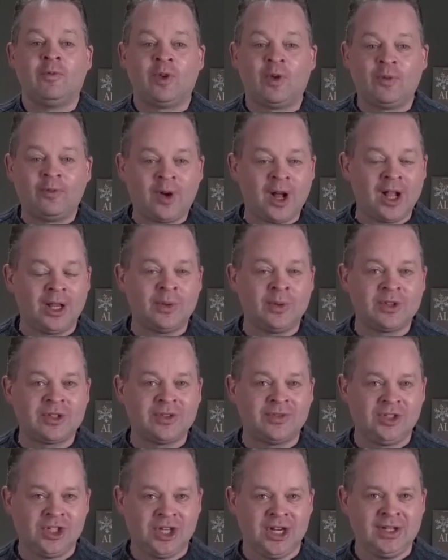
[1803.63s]
For
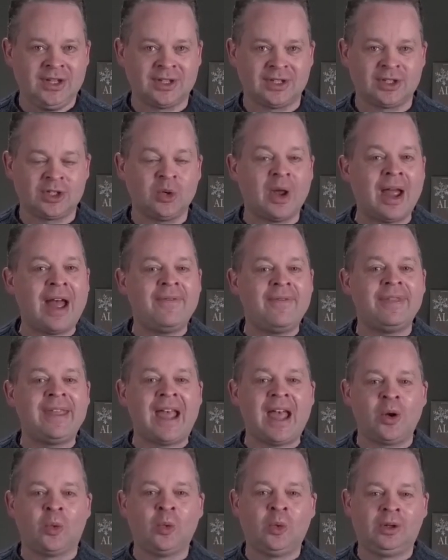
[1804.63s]
followers of Jesus who have
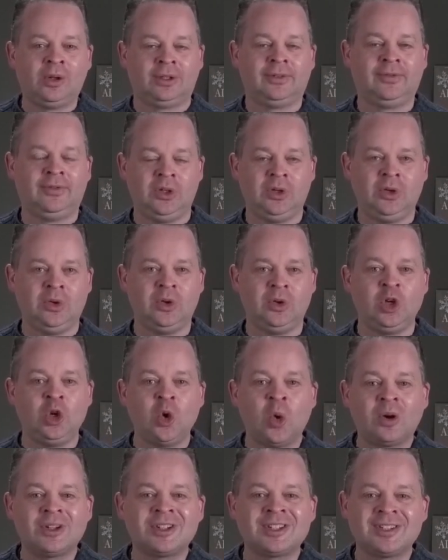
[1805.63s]
that worldview,
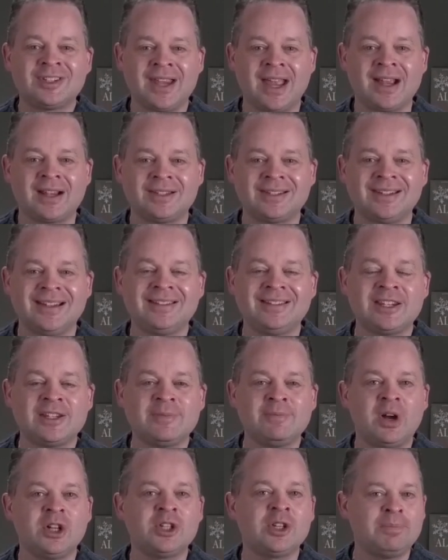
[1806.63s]
your sex is
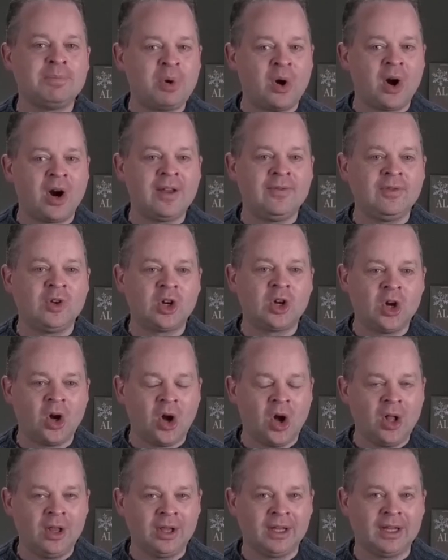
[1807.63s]
as much a part of your
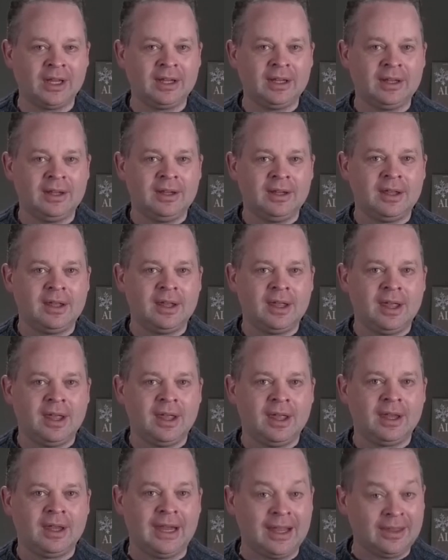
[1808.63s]
calling,
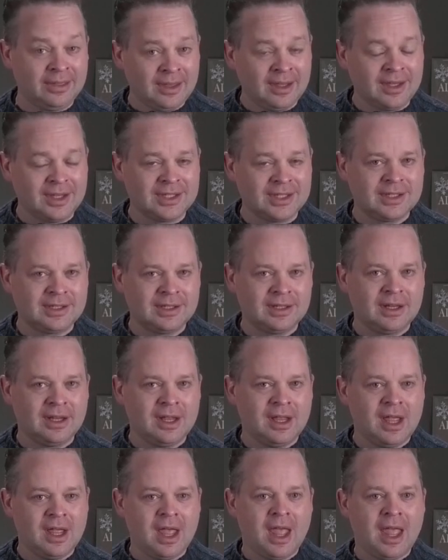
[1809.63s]
get this,
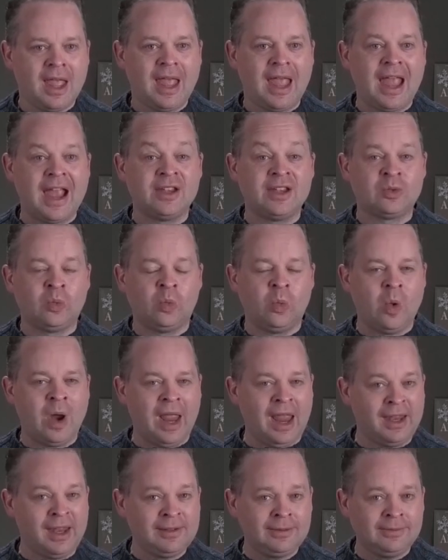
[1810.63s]
as
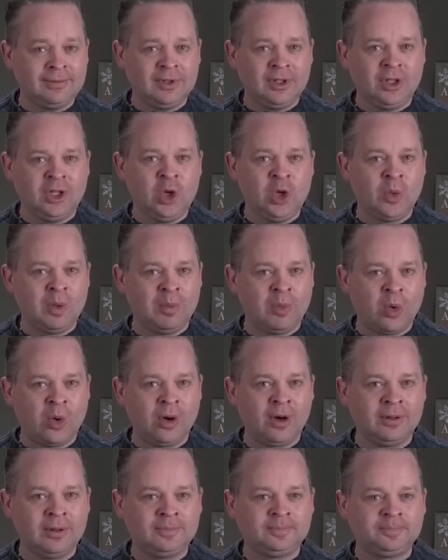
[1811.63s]
when you were
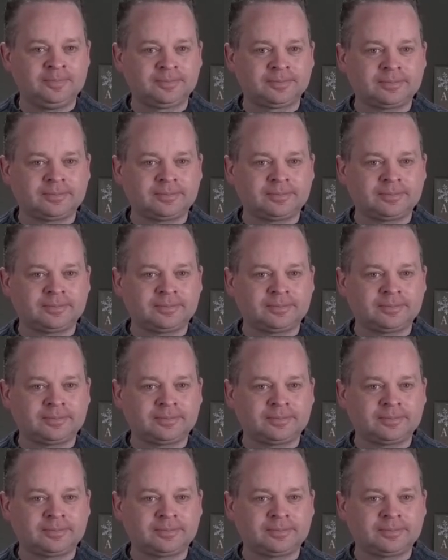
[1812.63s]
born,